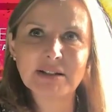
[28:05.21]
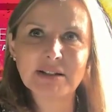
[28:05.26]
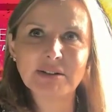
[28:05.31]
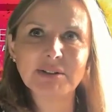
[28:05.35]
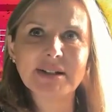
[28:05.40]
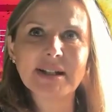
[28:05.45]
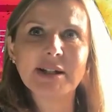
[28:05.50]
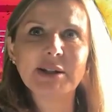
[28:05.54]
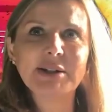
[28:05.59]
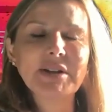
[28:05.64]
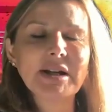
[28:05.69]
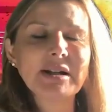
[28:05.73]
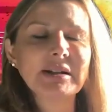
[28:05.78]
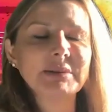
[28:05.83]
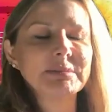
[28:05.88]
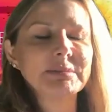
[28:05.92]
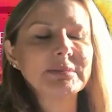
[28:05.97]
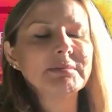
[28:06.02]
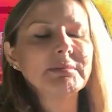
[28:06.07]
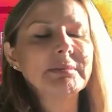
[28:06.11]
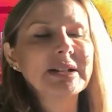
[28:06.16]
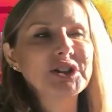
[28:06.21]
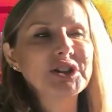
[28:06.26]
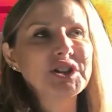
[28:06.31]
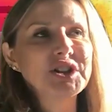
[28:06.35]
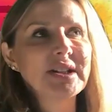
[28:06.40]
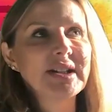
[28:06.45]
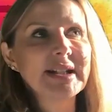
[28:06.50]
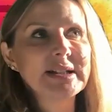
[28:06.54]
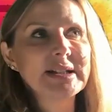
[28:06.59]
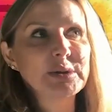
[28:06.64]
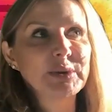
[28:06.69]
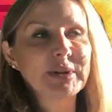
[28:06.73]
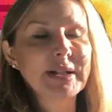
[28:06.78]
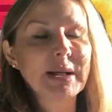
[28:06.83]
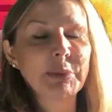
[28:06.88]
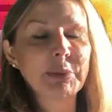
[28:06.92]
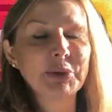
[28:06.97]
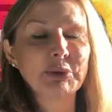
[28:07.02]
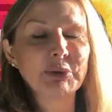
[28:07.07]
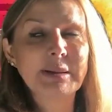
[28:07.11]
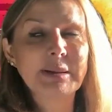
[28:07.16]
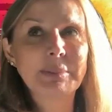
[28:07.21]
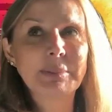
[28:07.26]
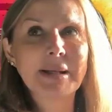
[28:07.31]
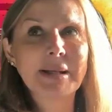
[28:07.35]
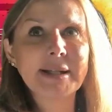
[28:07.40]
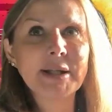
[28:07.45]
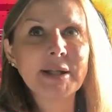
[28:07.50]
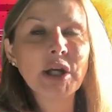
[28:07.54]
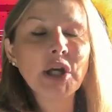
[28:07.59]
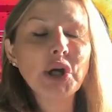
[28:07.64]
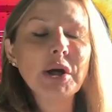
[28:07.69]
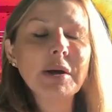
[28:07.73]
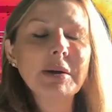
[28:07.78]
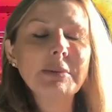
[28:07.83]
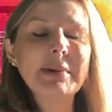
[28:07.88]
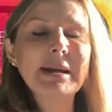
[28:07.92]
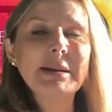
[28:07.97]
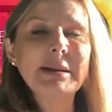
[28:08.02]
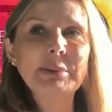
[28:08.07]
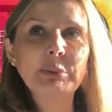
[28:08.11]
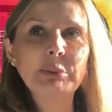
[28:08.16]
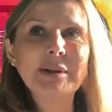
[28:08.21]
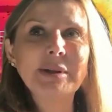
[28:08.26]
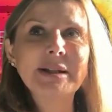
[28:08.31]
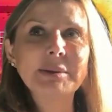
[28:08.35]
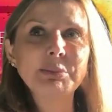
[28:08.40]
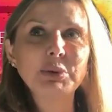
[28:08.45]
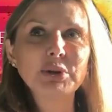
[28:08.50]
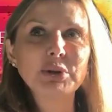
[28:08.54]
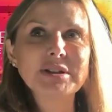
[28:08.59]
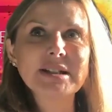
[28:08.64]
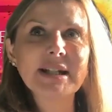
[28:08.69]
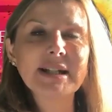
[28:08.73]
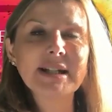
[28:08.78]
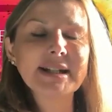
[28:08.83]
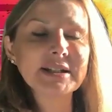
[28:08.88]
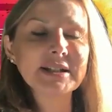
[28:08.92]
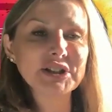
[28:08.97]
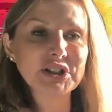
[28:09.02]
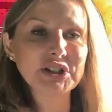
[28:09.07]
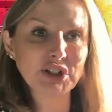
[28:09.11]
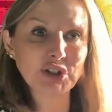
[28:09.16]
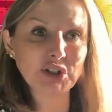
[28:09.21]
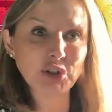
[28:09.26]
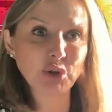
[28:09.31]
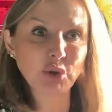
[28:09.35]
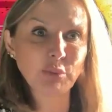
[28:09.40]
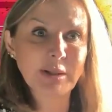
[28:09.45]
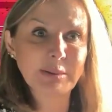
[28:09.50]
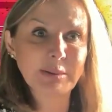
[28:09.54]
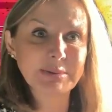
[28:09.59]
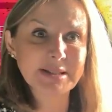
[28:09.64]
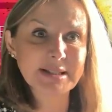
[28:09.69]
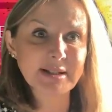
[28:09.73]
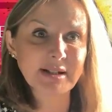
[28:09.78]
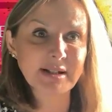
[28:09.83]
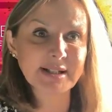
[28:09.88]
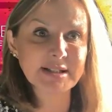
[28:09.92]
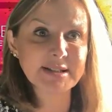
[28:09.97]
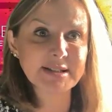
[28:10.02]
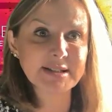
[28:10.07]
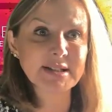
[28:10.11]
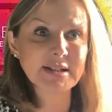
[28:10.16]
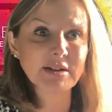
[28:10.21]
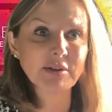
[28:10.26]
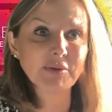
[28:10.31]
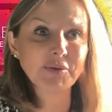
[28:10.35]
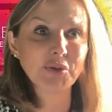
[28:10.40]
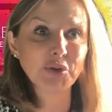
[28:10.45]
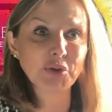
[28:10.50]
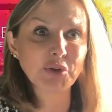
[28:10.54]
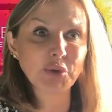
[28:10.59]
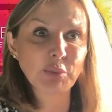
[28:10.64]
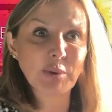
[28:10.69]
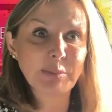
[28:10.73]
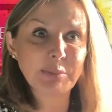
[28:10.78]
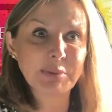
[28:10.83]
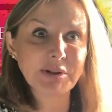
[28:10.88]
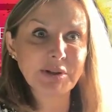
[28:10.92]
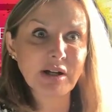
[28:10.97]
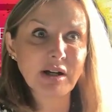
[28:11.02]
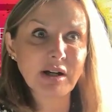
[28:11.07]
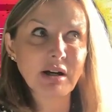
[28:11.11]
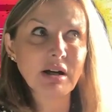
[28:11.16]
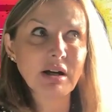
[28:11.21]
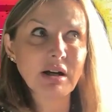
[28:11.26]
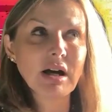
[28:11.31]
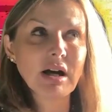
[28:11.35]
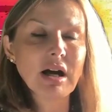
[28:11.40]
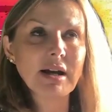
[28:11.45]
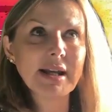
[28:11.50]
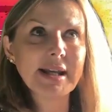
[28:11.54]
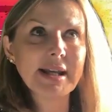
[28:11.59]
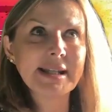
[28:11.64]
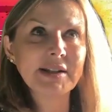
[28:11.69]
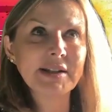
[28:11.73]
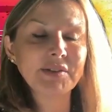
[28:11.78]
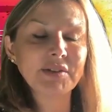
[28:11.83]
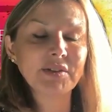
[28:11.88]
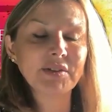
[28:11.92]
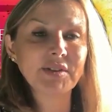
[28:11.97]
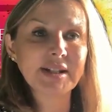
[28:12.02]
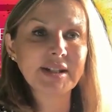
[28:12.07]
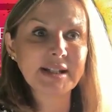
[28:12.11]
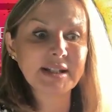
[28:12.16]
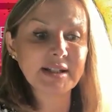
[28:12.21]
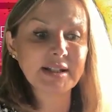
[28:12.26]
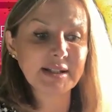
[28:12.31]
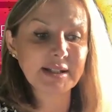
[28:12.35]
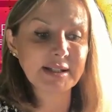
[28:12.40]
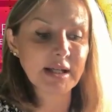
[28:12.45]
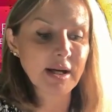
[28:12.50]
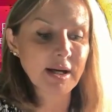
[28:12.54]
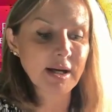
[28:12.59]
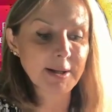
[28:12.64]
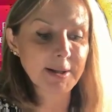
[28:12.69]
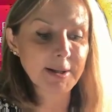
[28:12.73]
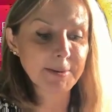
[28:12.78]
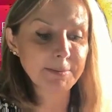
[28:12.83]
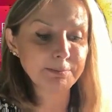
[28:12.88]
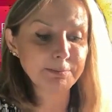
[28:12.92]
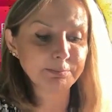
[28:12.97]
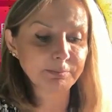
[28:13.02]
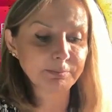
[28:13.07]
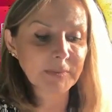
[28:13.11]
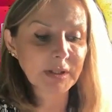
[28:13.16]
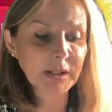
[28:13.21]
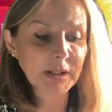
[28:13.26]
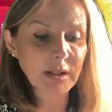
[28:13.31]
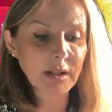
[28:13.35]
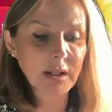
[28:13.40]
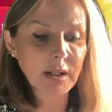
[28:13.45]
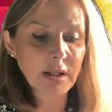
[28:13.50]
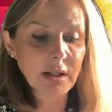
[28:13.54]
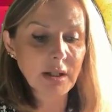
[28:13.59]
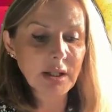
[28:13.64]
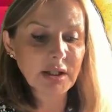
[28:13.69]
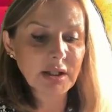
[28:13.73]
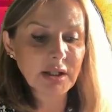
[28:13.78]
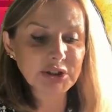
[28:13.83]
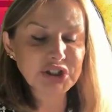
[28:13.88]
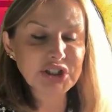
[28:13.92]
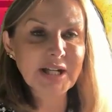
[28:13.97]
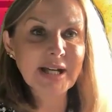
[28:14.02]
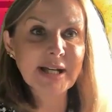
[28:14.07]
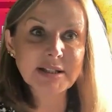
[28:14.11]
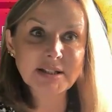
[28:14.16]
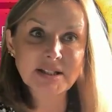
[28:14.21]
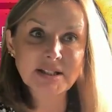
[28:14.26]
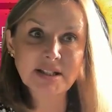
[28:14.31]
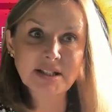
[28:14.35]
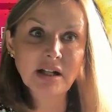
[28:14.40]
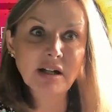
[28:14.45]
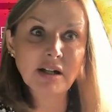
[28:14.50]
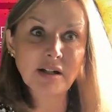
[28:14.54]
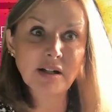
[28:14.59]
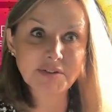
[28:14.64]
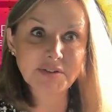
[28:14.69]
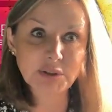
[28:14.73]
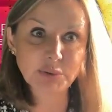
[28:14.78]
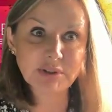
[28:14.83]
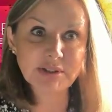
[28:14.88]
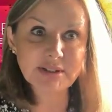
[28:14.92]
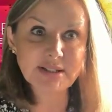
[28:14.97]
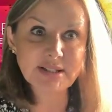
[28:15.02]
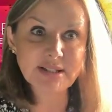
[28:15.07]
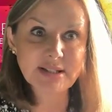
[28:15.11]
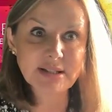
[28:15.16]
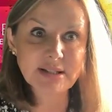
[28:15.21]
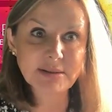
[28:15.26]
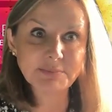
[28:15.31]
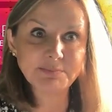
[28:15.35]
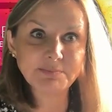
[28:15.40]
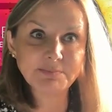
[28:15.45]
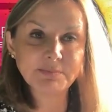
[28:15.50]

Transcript: Okay, I imagine things will come on the replay. Maybe we can put a link to your website for the webinar in the chat afterwards.